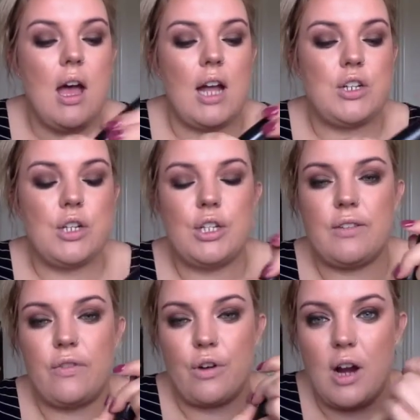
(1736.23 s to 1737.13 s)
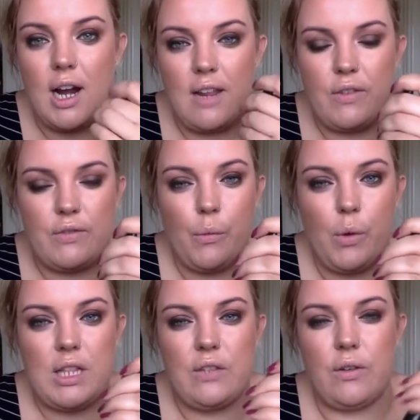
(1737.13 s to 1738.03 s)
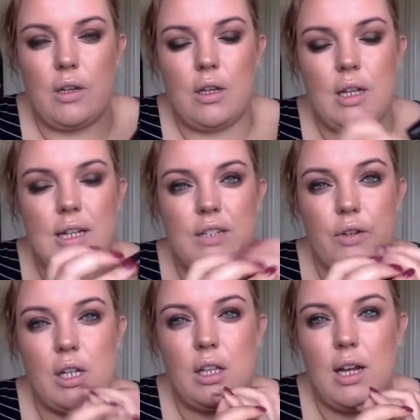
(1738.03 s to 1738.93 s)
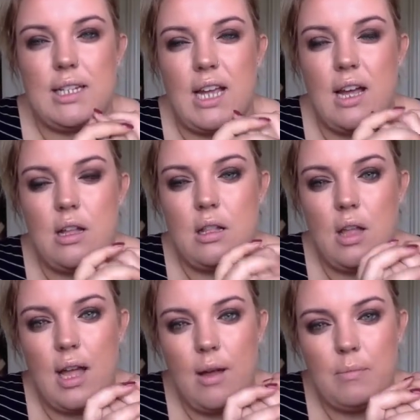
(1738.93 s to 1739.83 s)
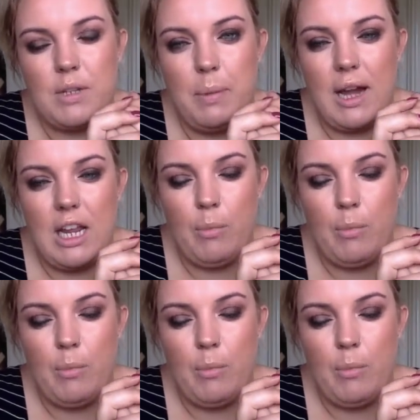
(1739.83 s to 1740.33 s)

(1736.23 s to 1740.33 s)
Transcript: I do use a variety of different ones for different clientele, depending